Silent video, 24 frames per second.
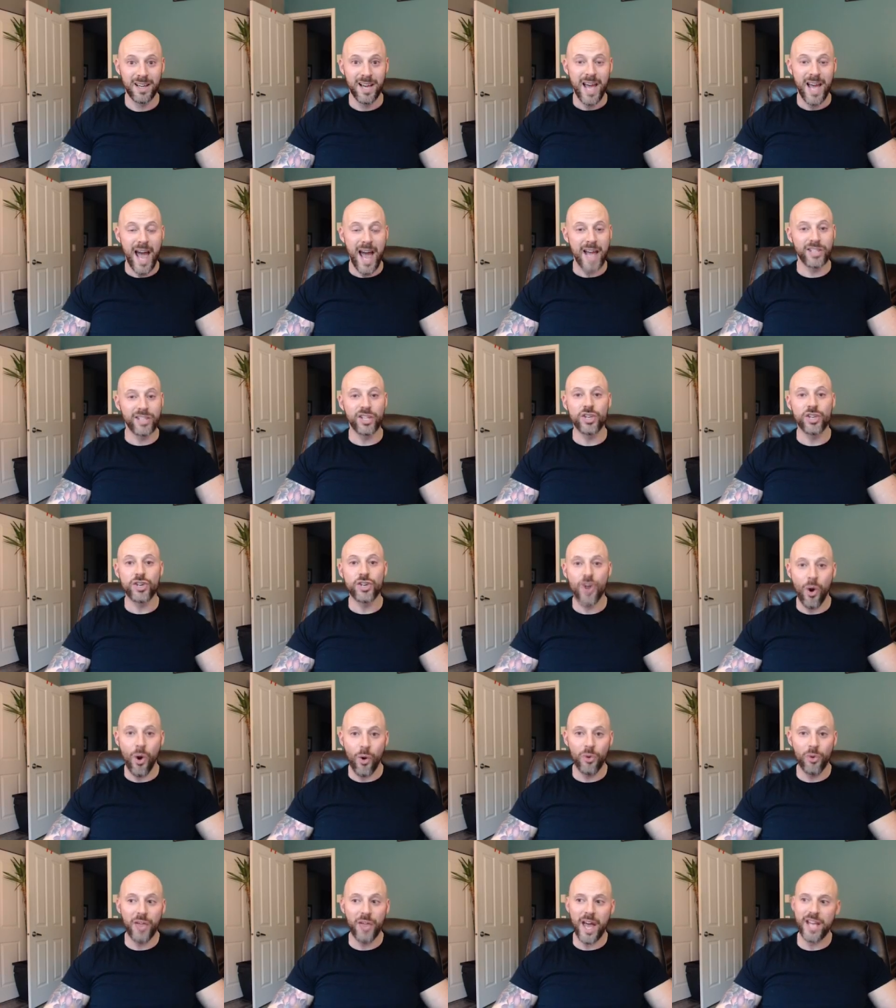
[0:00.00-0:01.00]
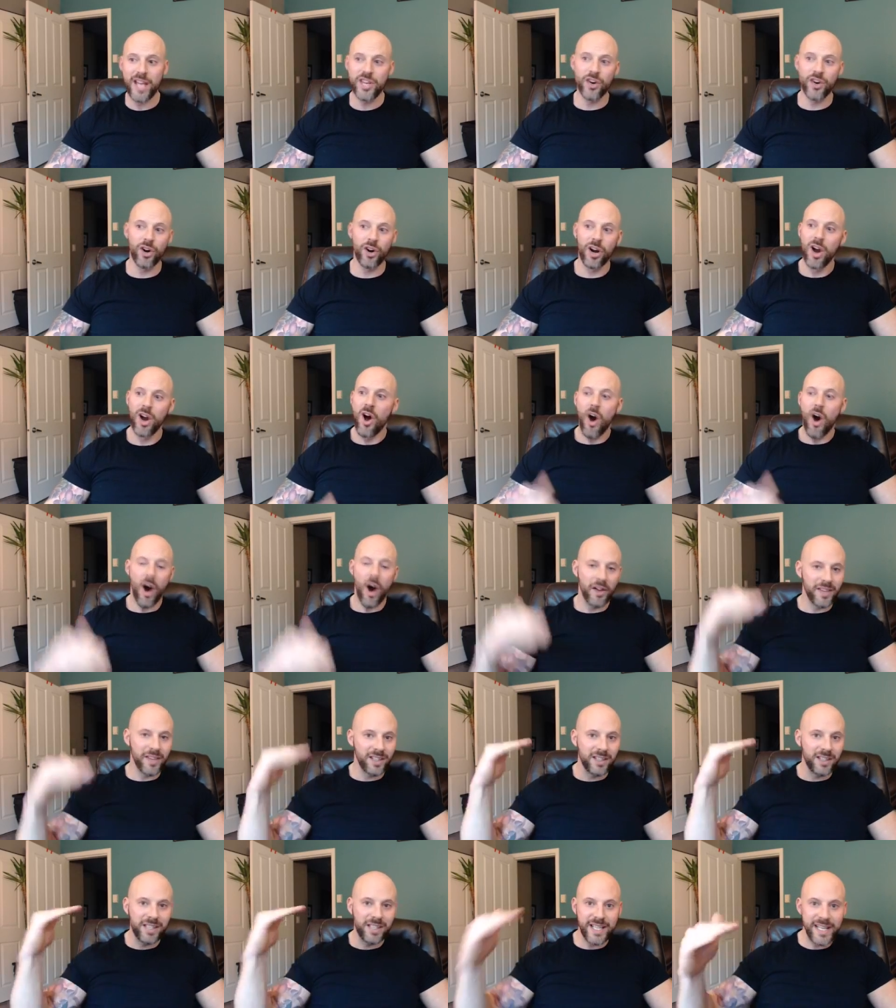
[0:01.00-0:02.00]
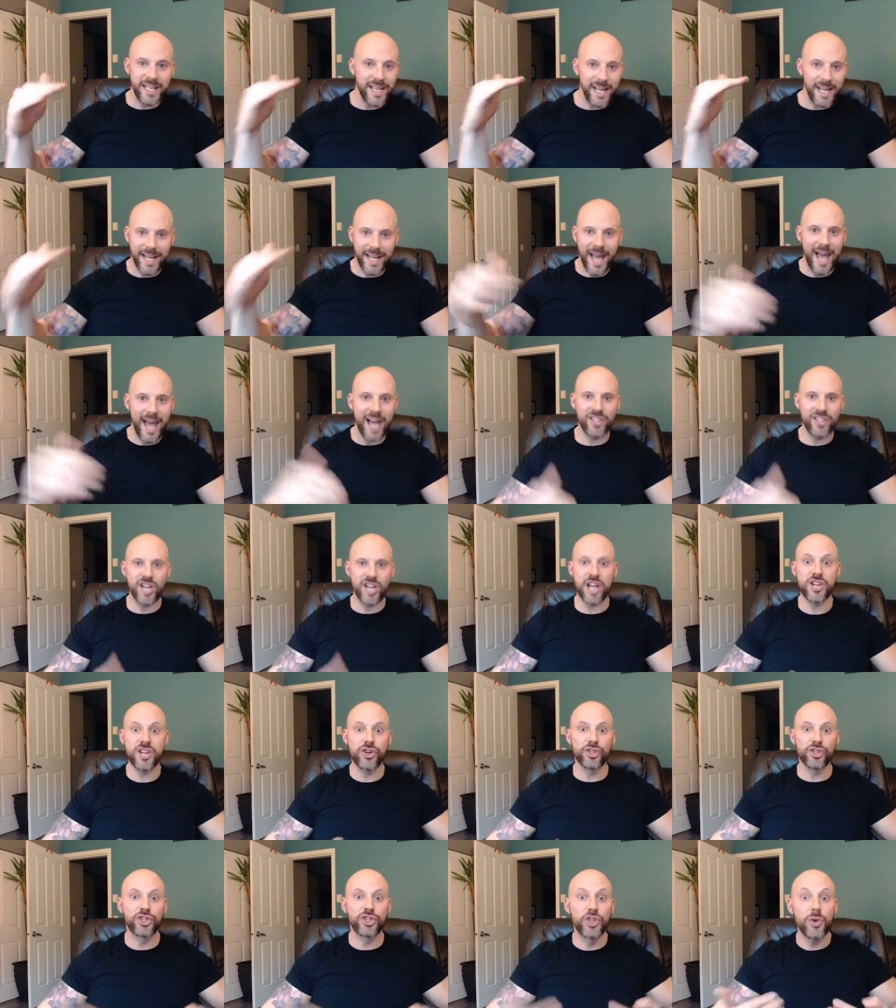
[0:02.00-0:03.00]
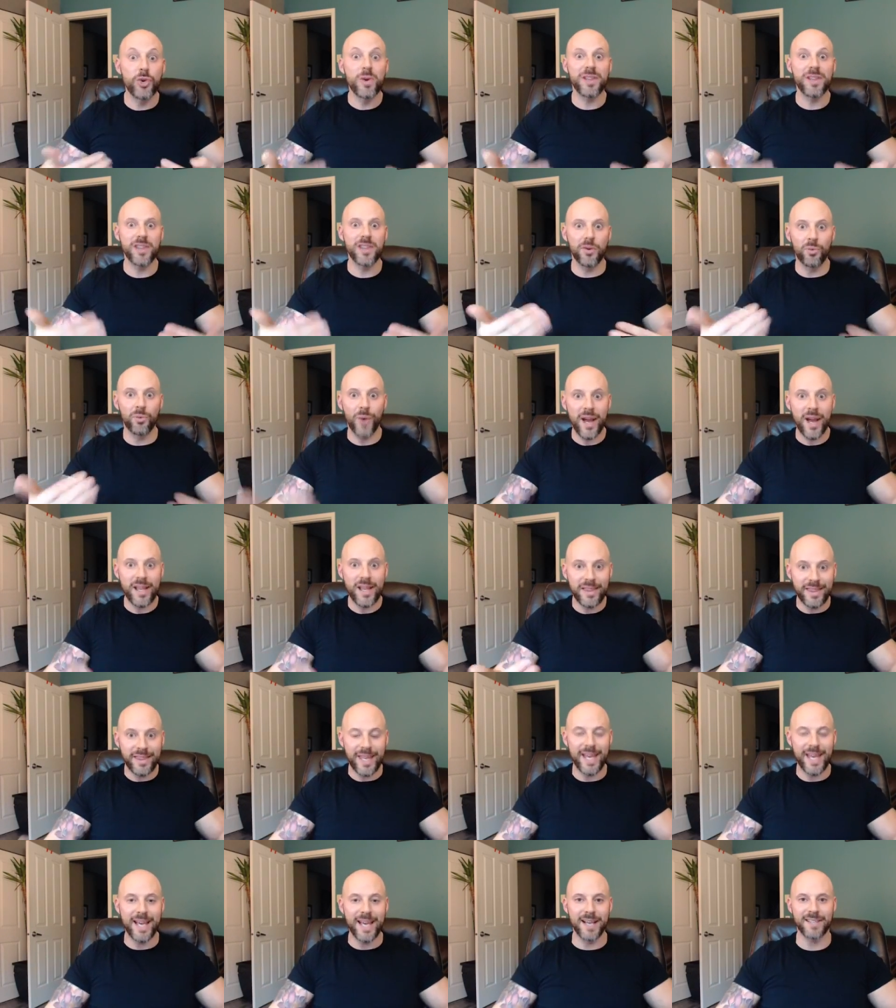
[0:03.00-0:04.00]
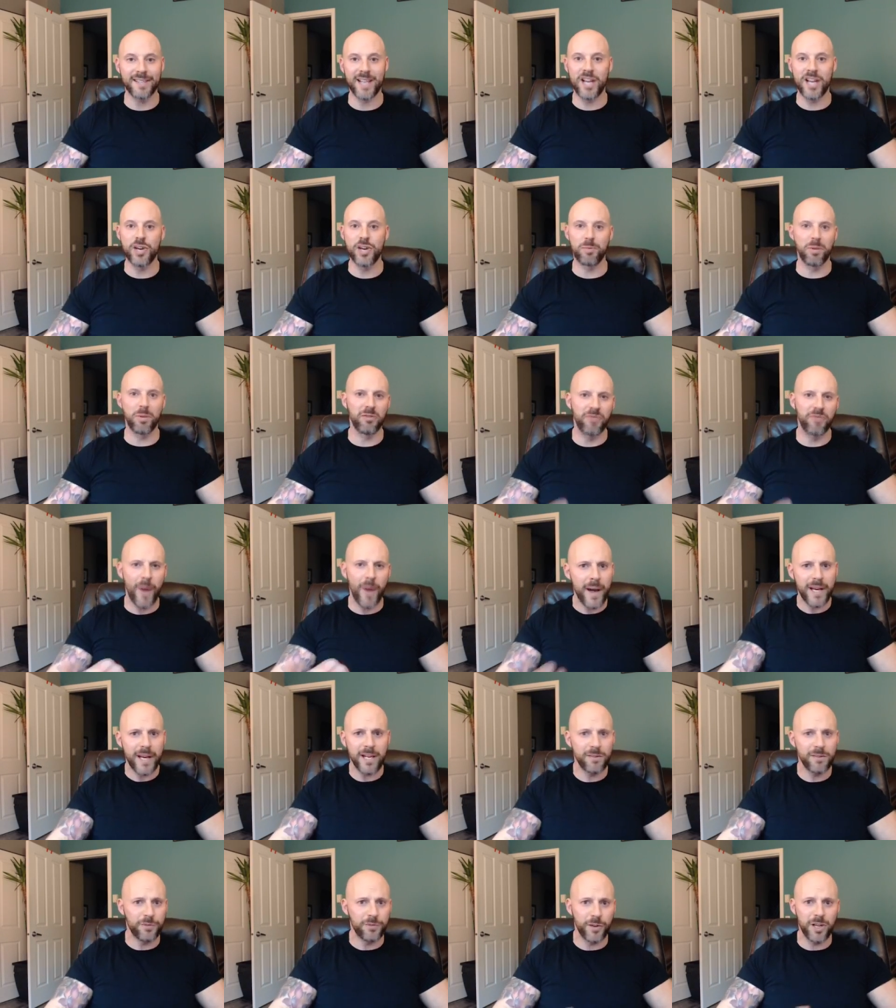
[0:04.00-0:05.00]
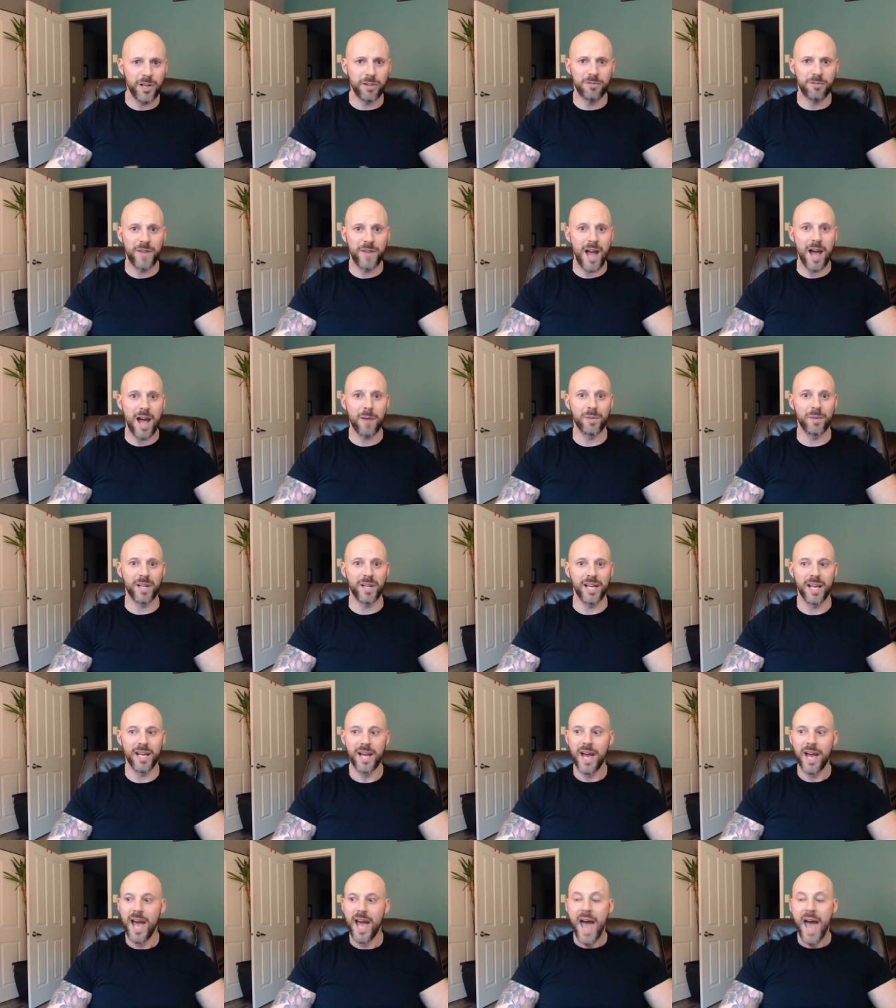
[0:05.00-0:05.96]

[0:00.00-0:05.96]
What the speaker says: and to know that you're on the leading edge and you're doing the right things and you're providing for your family.